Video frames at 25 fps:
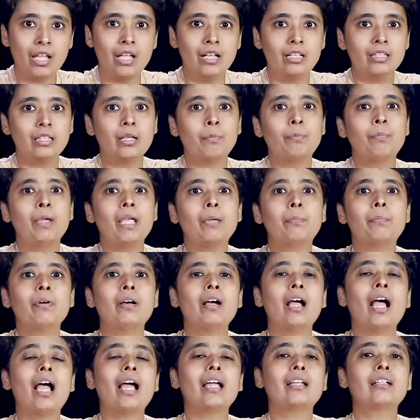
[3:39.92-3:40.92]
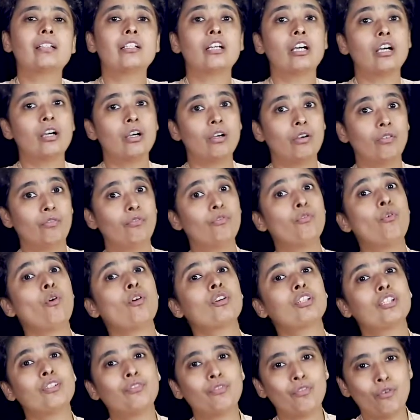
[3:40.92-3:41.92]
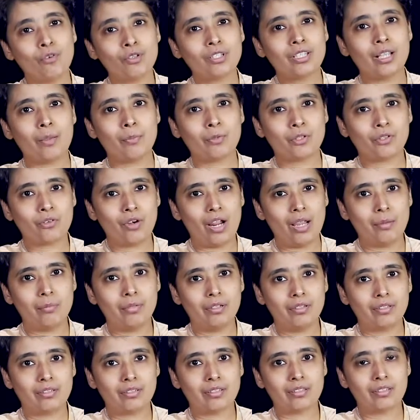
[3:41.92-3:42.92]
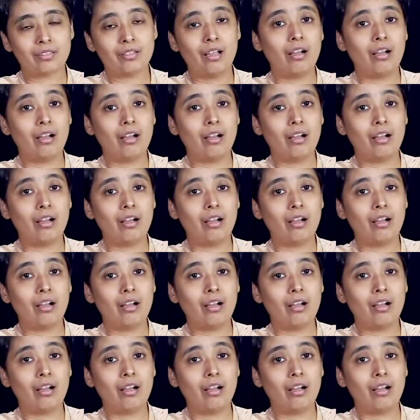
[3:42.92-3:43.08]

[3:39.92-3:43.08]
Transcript: The paper had 44 subscribers.